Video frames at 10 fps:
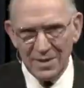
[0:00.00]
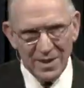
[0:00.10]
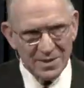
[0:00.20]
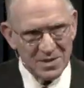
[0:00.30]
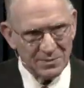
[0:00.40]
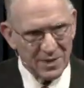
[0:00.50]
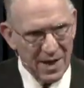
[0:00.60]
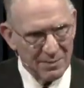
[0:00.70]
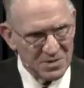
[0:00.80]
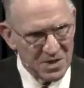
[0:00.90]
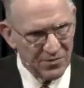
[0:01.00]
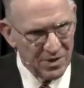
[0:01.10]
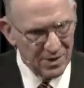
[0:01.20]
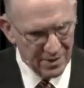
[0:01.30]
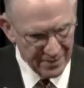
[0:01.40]
Except it happens every
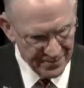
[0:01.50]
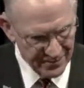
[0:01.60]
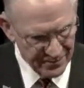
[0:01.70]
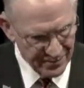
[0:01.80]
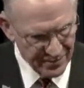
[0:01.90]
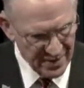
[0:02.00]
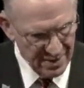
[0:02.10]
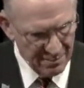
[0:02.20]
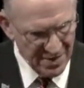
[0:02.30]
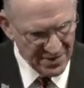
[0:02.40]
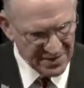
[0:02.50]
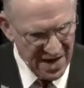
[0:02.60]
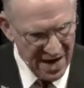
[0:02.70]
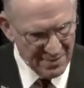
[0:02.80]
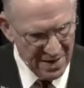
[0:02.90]
year. By the
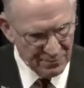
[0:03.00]
time a